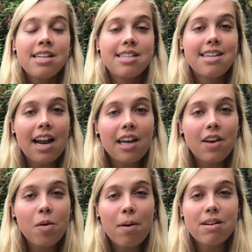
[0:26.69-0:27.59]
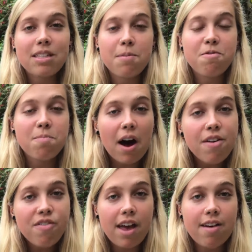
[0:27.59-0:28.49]
to telling you about some of my
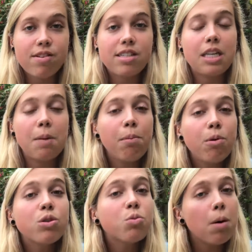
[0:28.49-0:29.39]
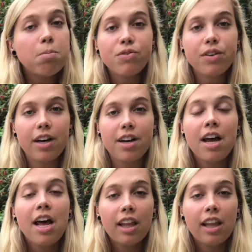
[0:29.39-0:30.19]
favourite simple swaps for good